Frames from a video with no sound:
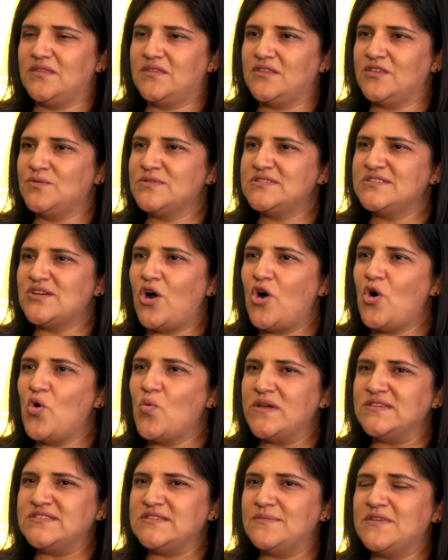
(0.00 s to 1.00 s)
There was
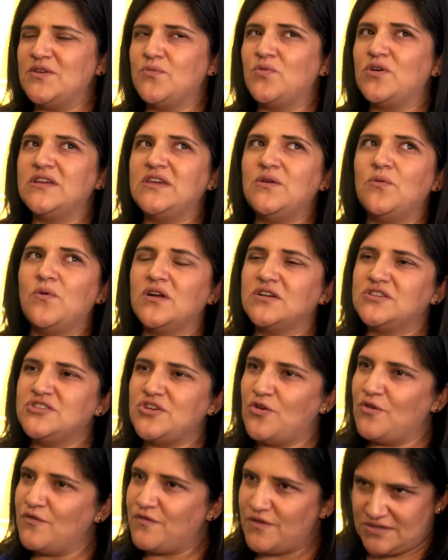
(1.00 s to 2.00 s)
always something. Well, he worked
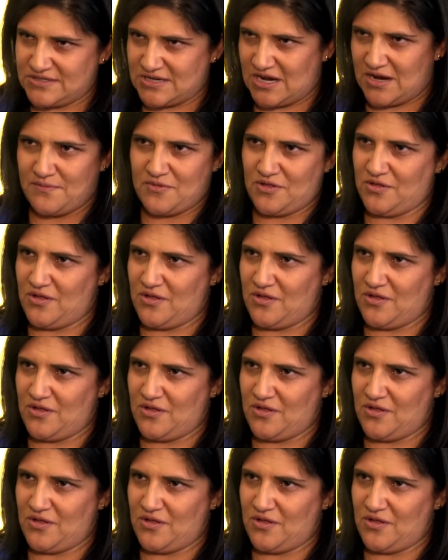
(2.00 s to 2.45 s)
overtime a